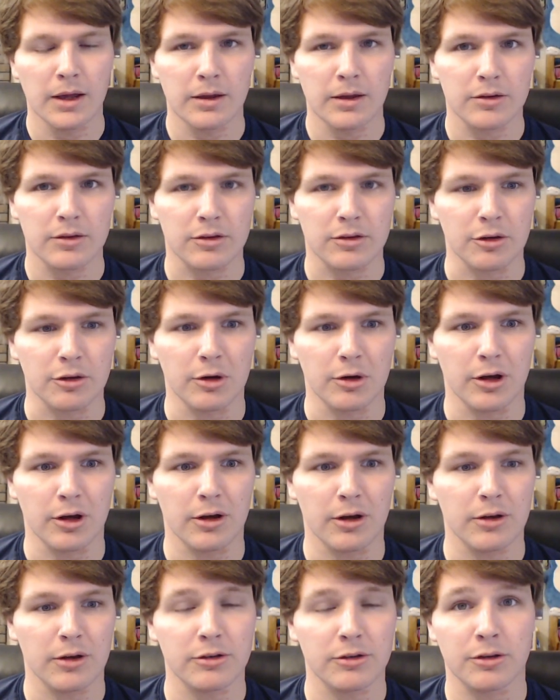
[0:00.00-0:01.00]
So
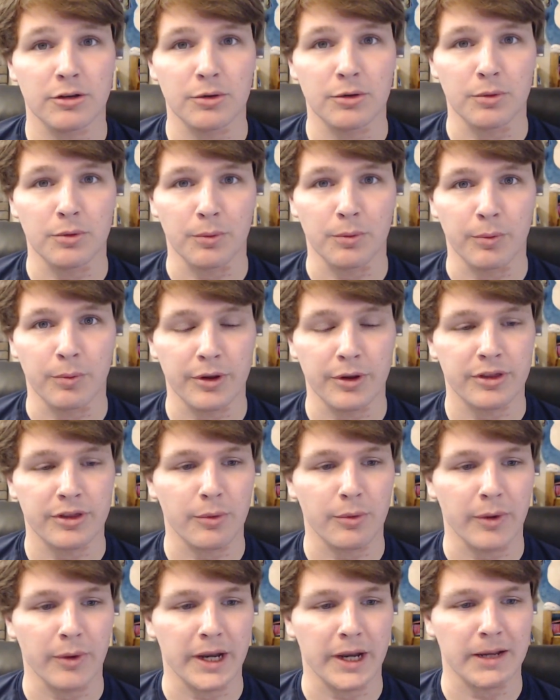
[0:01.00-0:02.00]
also with the
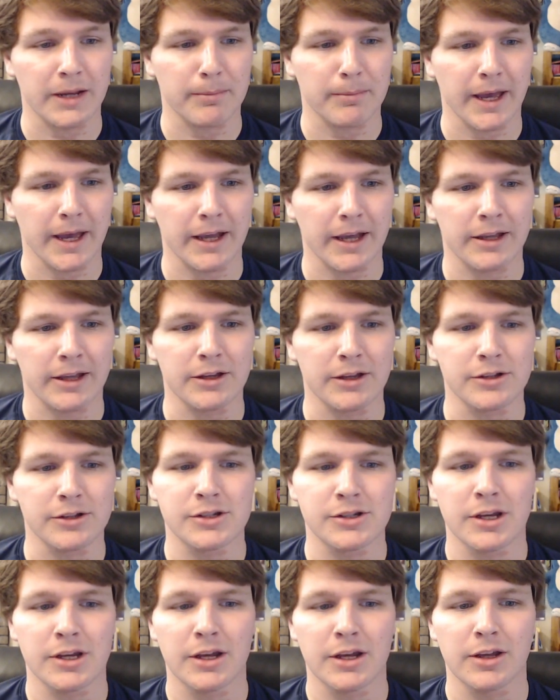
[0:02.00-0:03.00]
wedding package,